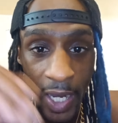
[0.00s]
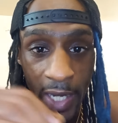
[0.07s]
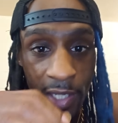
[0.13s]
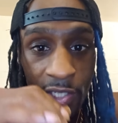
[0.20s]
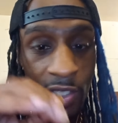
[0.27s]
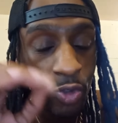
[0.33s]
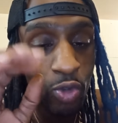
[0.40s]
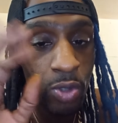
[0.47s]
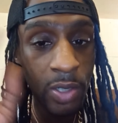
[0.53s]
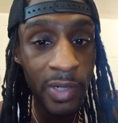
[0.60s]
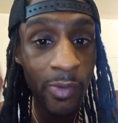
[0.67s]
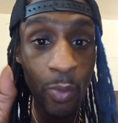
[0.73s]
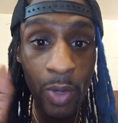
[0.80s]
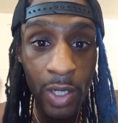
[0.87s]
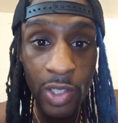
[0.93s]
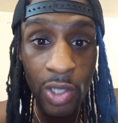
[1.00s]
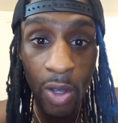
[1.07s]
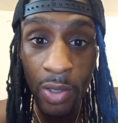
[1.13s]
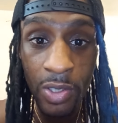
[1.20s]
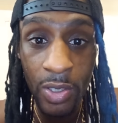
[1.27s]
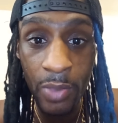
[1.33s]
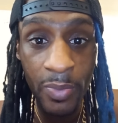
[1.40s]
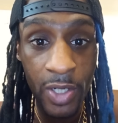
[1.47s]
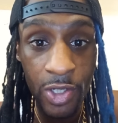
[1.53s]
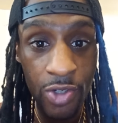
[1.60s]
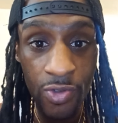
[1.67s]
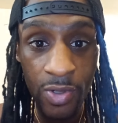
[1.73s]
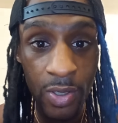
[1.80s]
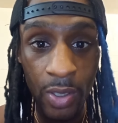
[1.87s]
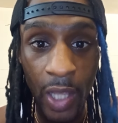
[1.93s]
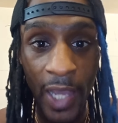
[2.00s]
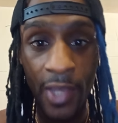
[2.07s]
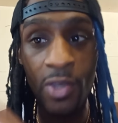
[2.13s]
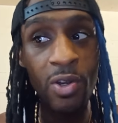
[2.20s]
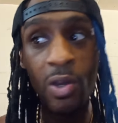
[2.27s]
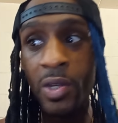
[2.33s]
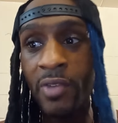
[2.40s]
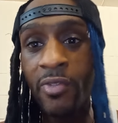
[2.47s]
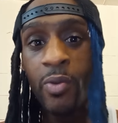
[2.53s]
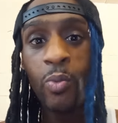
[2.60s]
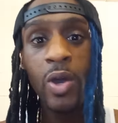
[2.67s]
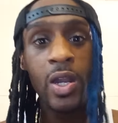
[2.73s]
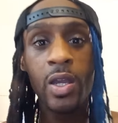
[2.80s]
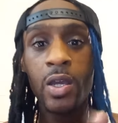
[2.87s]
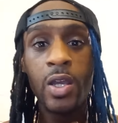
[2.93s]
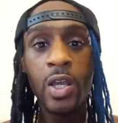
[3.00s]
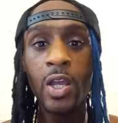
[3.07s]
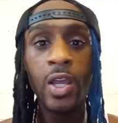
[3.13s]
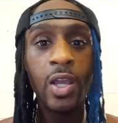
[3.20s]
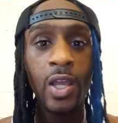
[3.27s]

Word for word: Like, it's, you don't even want to talk to them in the street. Like, you don't even want to...